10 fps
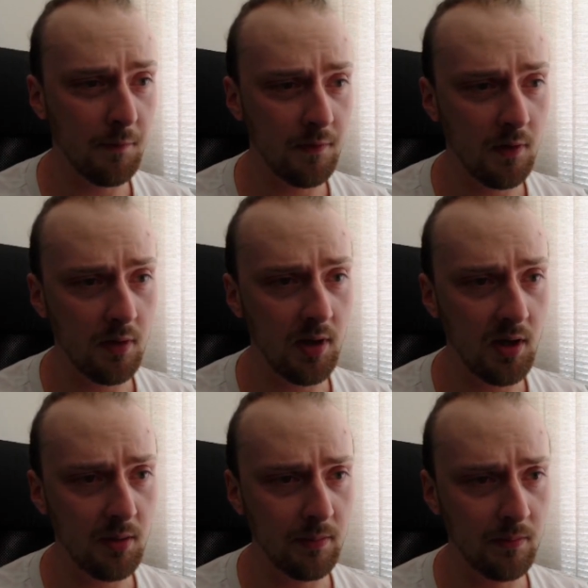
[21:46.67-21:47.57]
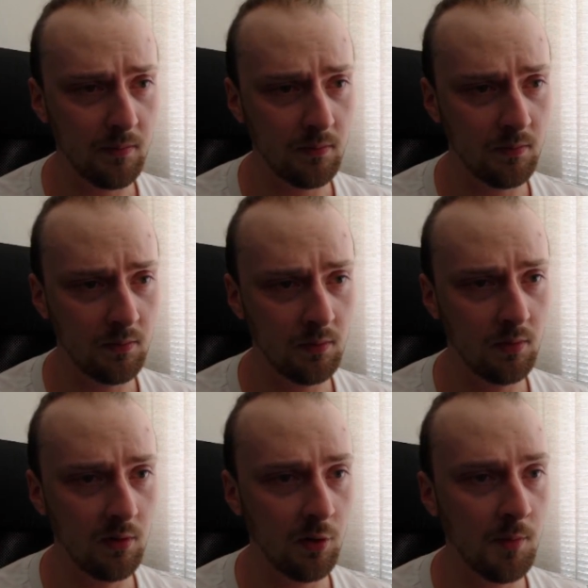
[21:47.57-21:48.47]
of the game.
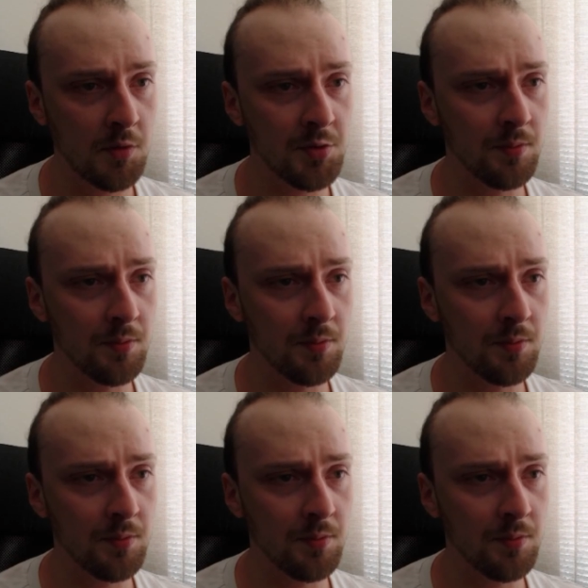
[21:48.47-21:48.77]
Almost.